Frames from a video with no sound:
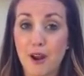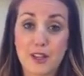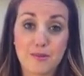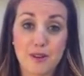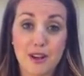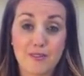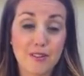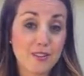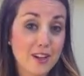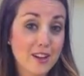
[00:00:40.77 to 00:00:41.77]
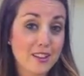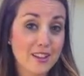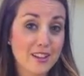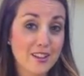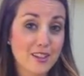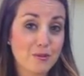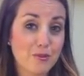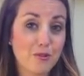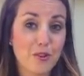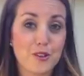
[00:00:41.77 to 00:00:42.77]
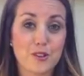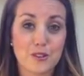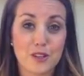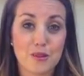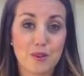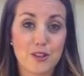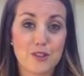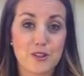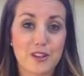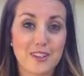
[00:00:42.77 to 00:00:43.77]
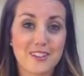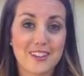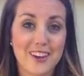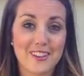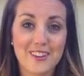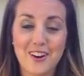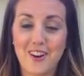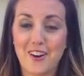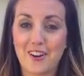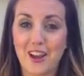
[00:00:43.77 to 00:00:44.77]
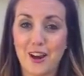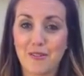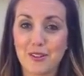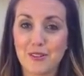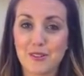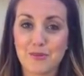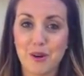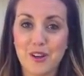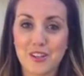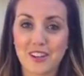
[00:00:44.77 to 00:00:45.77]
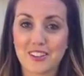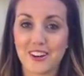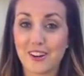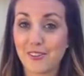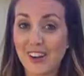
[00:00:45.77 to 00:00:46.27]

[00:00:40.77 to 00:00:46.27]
My husband and I have never done anything like this before, so it's going to be a journey together on how we do this project. Are you